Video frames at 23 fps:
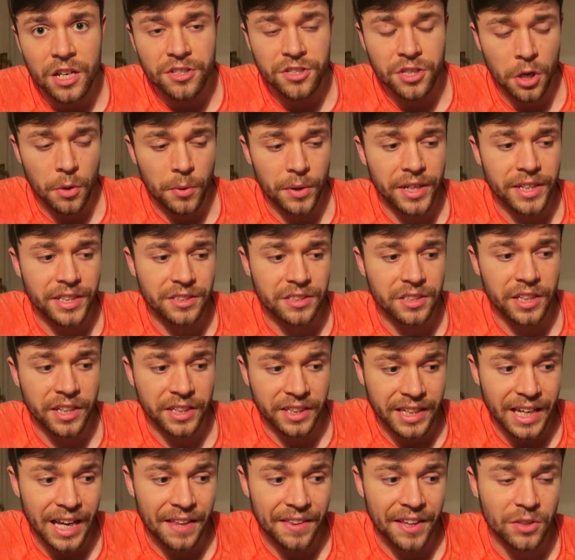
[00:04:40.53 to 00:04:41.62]
So
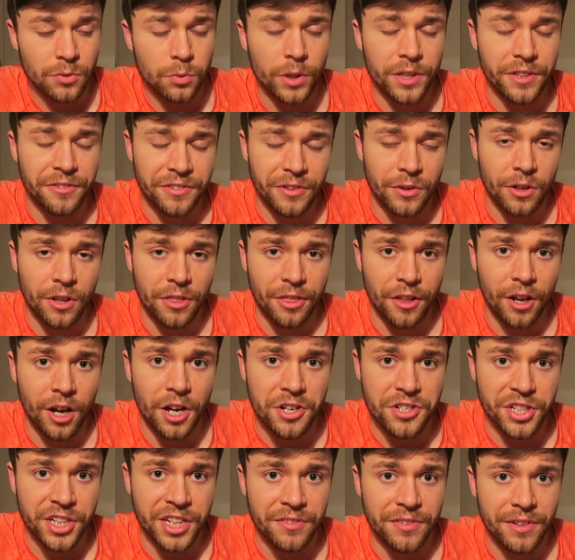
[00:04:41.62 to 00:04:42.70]
that's why you feel
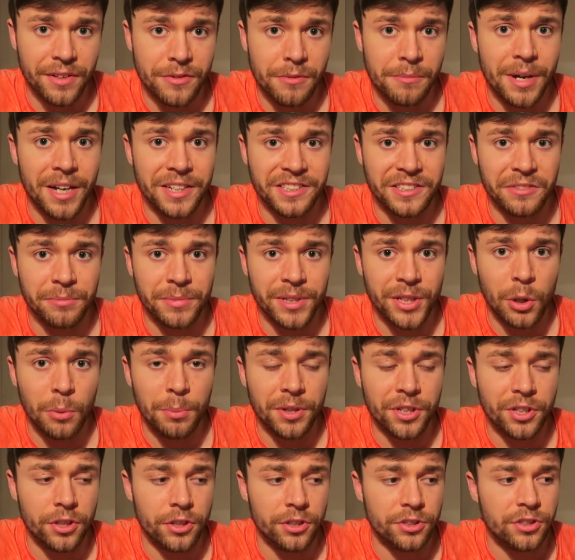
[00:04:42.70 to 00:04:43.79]
lethargic if you have a massive meal,
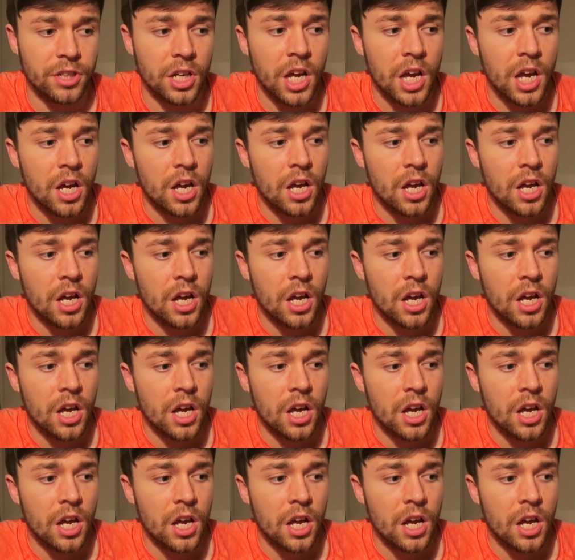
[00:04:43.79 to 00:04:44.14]
because